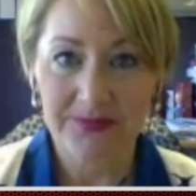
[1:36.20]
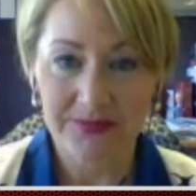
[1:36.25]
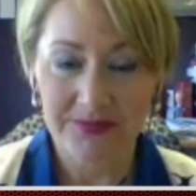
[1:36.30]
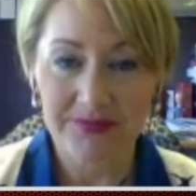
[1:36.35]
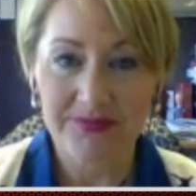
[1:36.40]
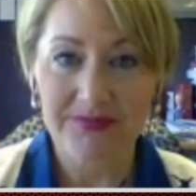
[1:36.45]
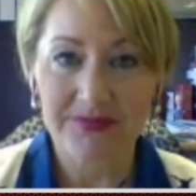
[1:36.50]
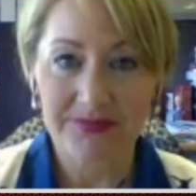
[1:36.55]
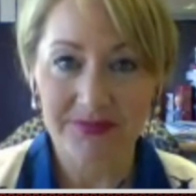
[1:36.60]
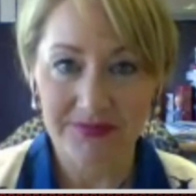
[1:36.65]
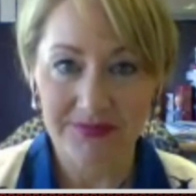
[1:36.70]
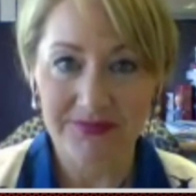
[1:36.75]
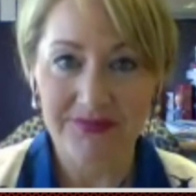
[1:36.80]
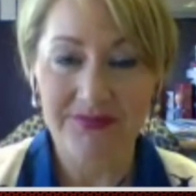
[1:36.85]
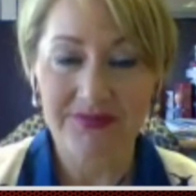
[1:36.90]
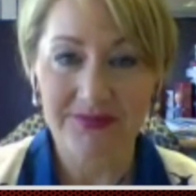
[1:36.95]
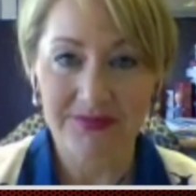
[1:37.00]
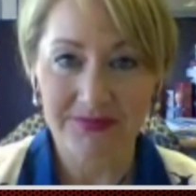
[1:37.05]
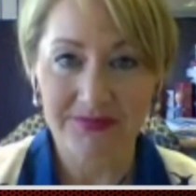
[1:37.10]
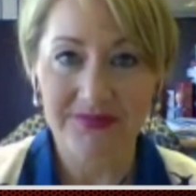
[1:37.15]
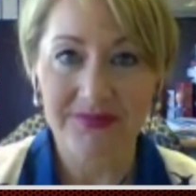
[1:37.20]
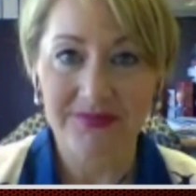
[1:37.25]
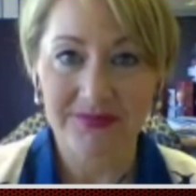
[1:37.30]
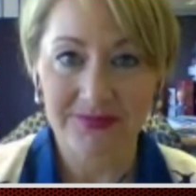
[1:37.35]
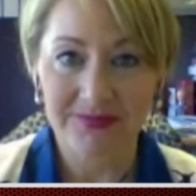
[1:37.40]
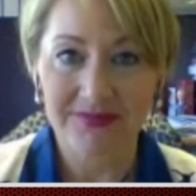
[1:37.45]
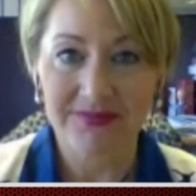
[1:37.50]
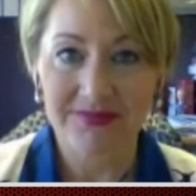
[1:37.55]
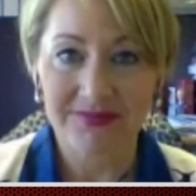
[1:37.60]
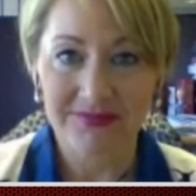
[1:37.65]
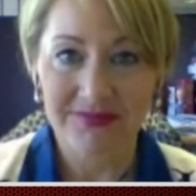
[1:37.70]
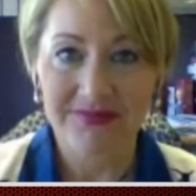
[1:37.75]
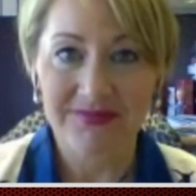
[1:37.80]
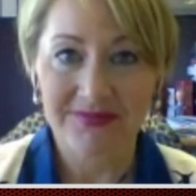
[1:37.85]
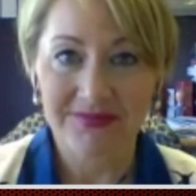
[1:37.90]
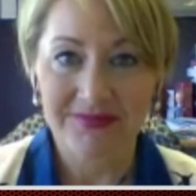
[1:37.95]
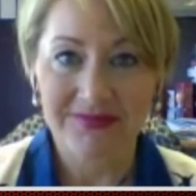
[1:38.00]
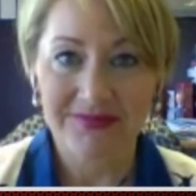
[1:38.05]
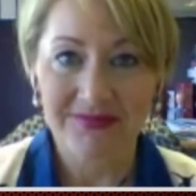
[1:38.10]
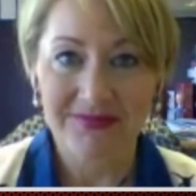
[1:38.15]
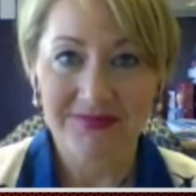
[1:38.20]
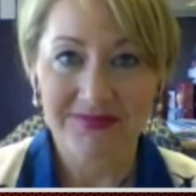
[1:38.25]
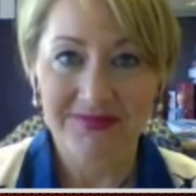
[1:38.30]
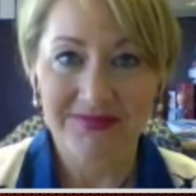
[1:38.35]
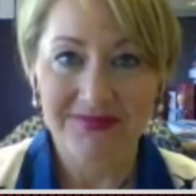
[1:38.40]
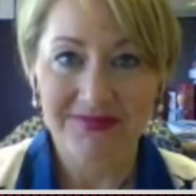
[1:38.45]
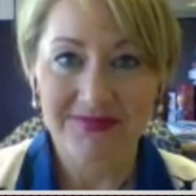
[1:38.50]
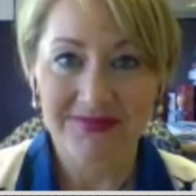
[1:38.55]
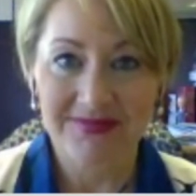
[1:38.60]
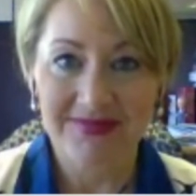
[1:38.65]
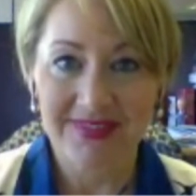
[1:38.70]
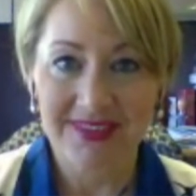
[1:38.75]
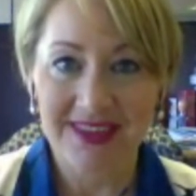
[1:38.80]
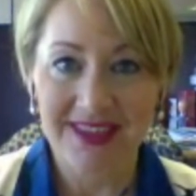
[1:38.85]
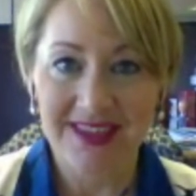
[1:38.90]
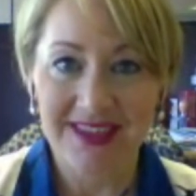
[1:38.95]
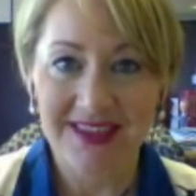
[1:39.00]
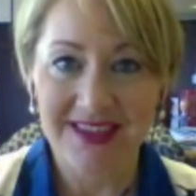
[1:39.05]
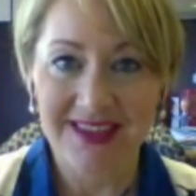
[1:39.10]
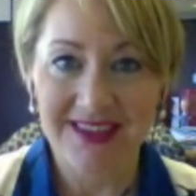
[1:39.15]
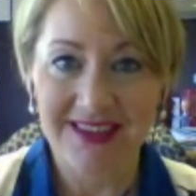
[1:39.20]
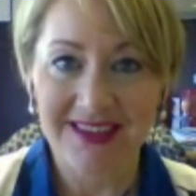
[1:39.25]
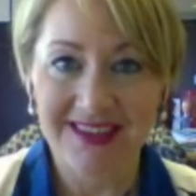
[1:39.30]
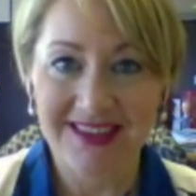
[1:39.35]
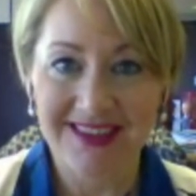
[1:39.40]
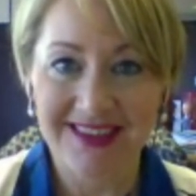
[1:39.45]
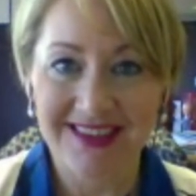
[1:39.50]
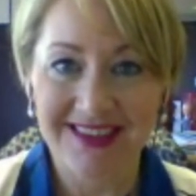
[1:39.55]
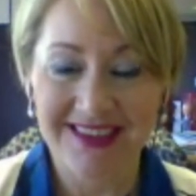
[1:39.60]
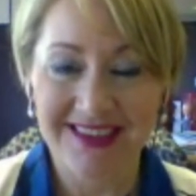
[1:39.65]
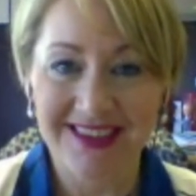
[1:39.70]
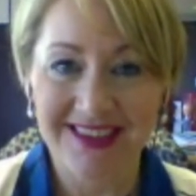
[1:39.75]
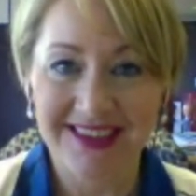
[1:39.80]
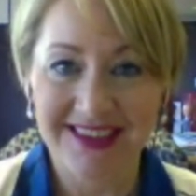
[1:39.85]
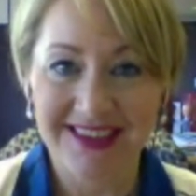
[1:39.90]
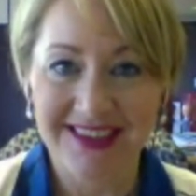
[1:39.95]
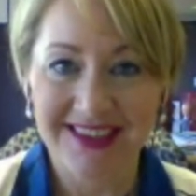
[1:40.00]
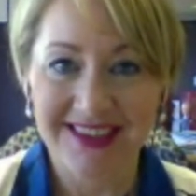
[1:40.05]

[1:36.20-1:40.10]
[no speech]